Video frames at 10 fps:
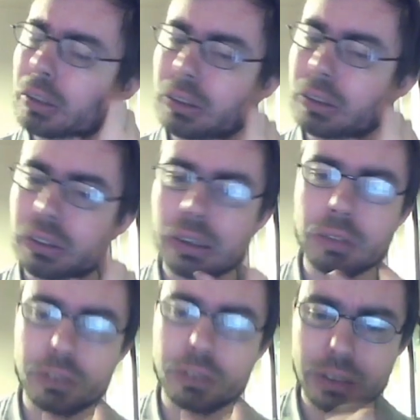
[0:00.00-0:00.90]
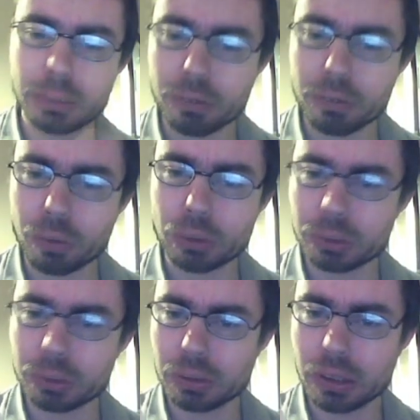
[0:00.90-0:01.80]
sign off and say my
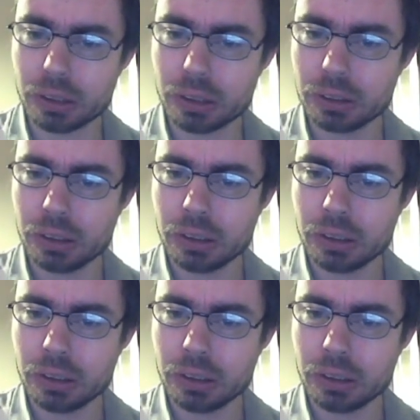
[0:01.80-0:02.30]
thoughts with guys